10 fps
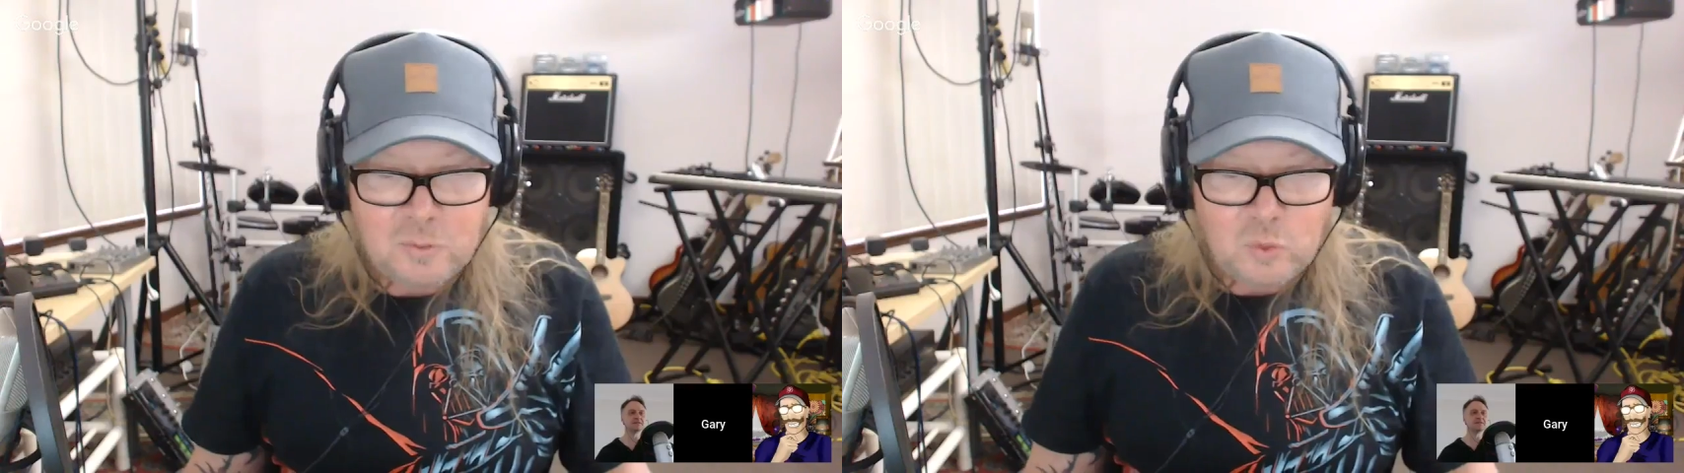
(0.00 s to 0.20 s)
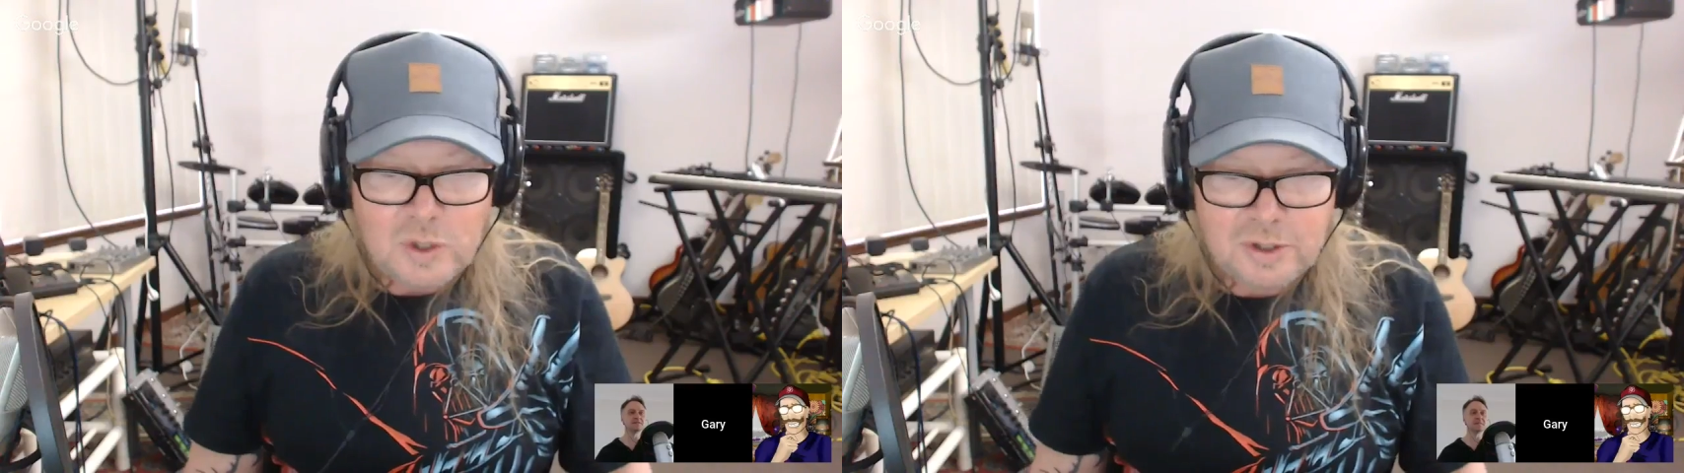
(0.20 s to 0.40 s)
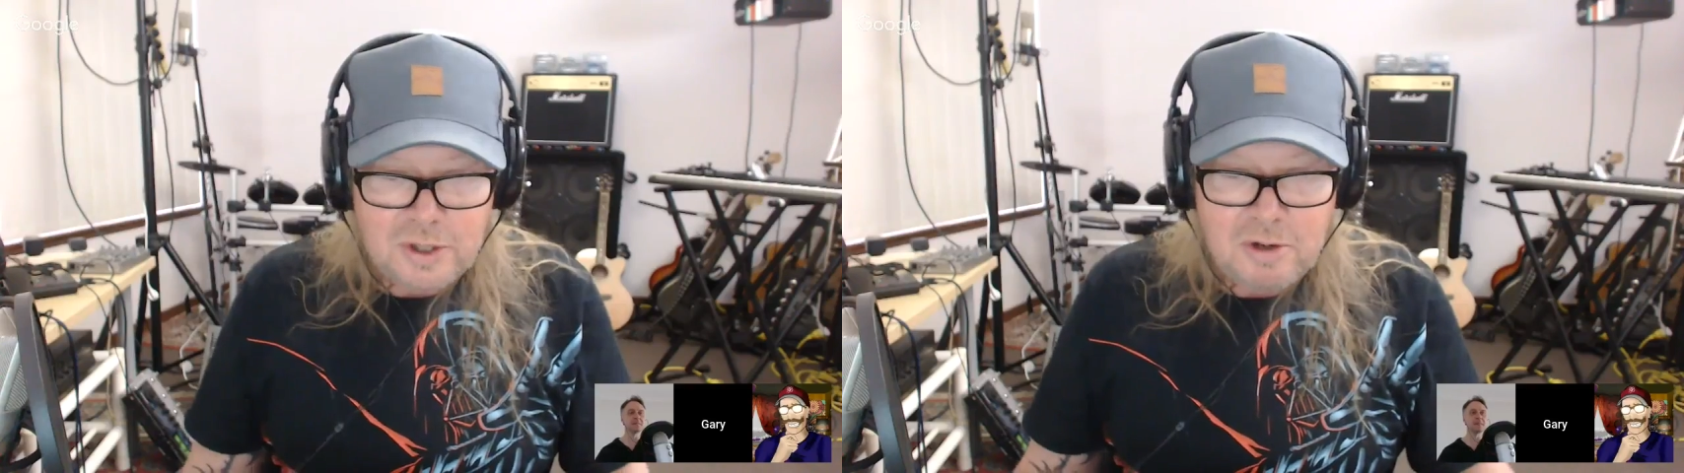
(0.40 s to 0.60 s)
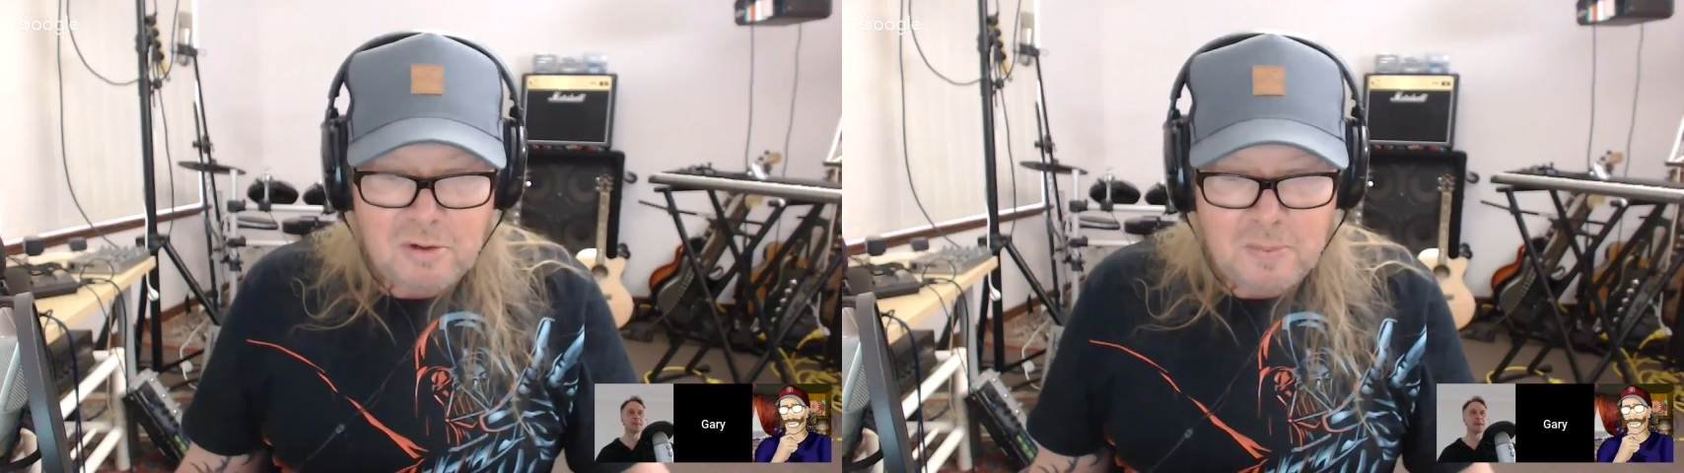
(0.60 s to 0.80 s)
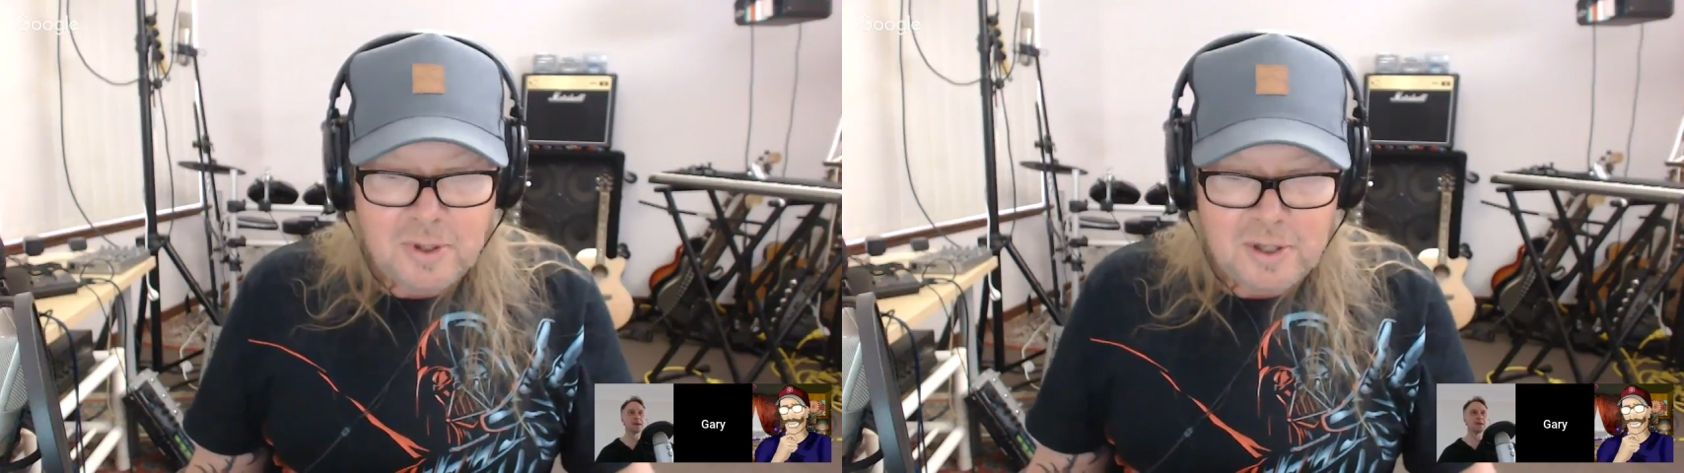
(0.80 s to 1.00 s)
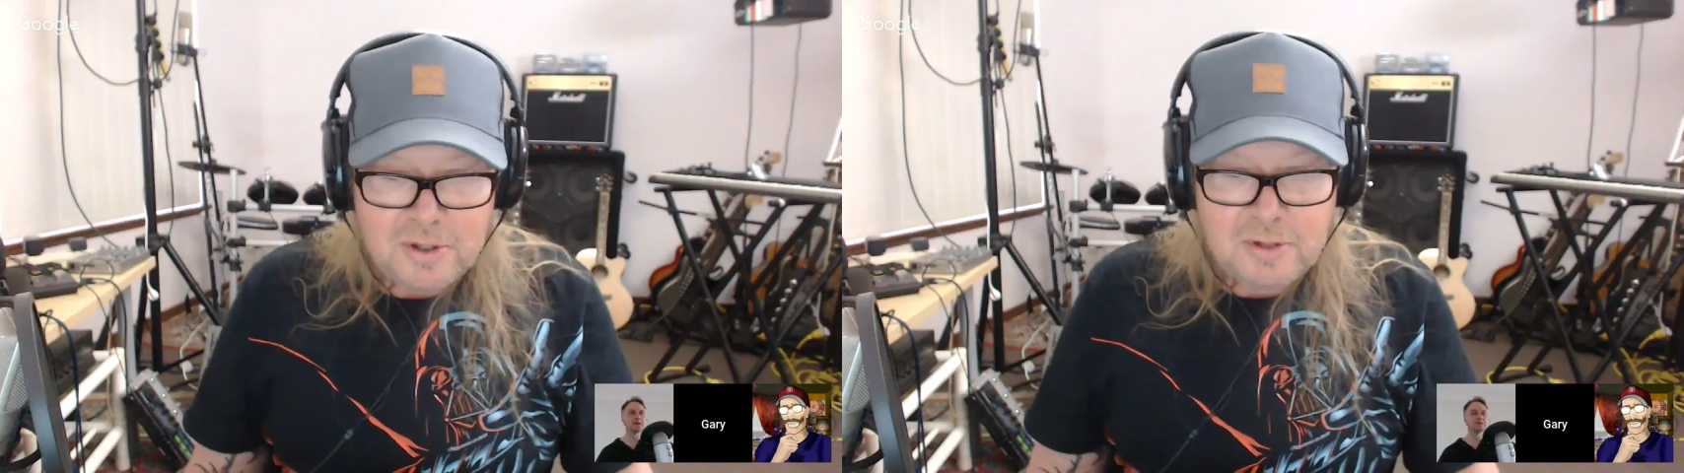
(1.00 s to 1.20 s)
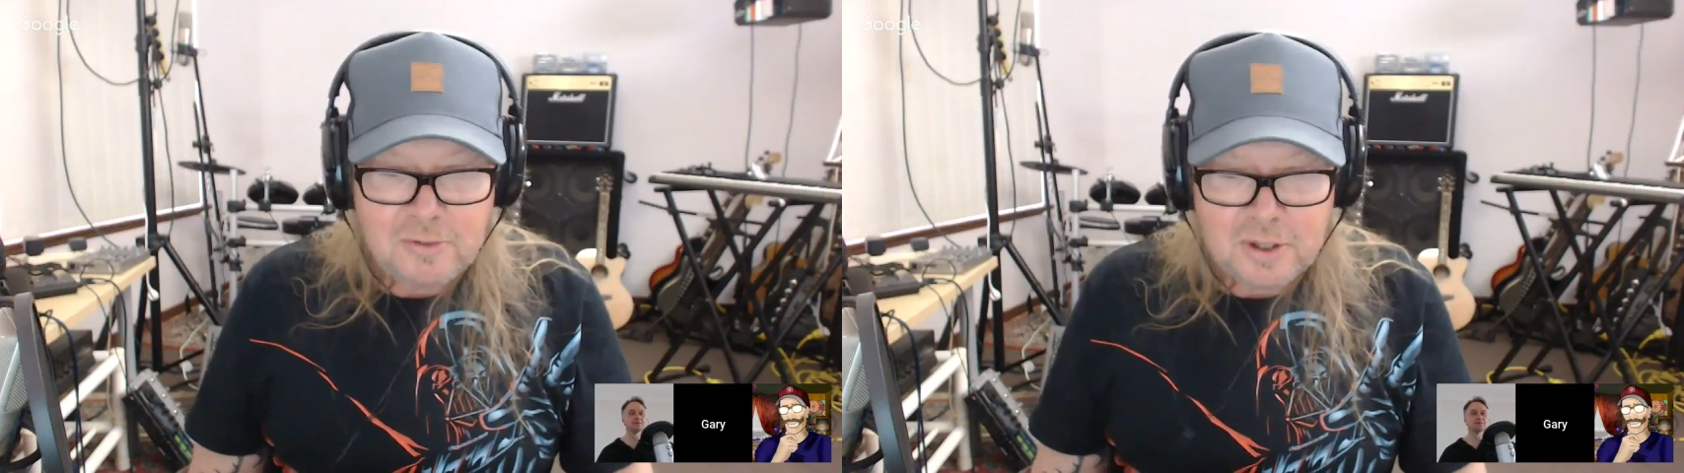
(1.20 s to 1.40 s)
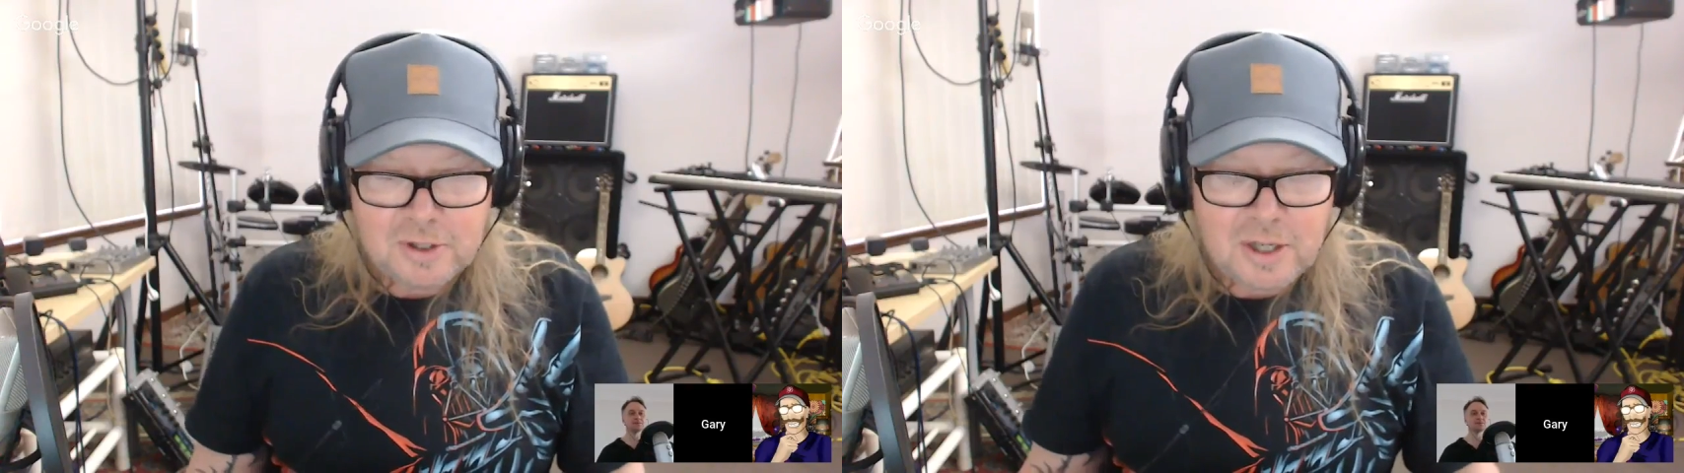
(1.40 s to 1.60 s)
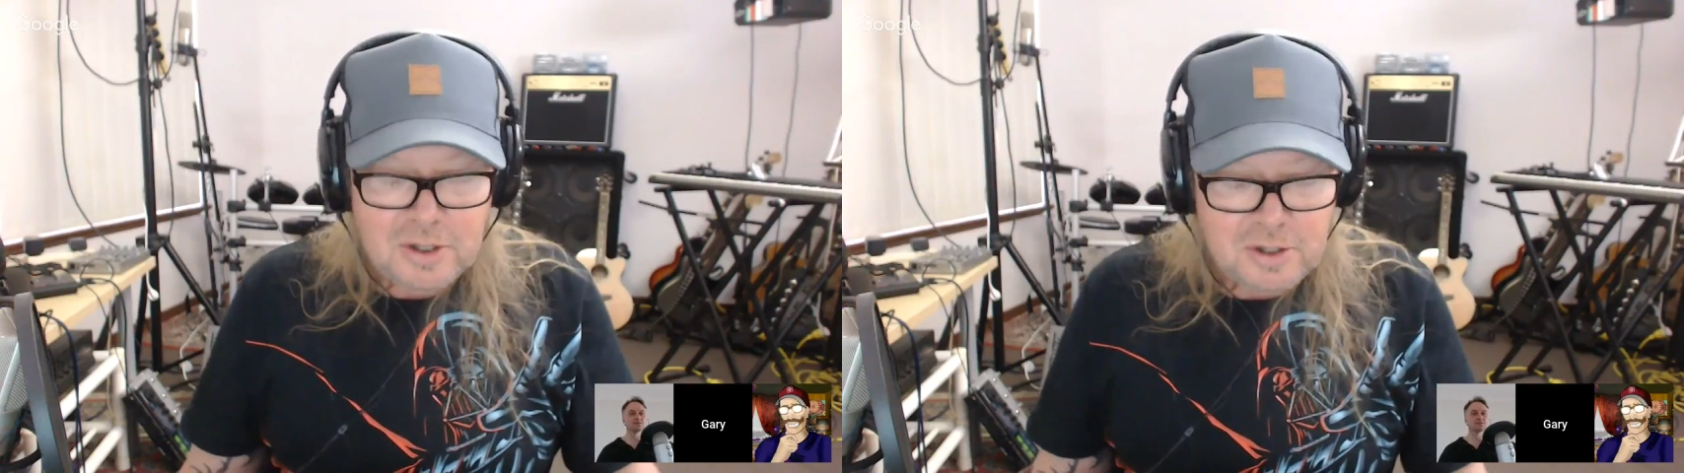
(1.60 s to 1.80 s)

Western European civilization,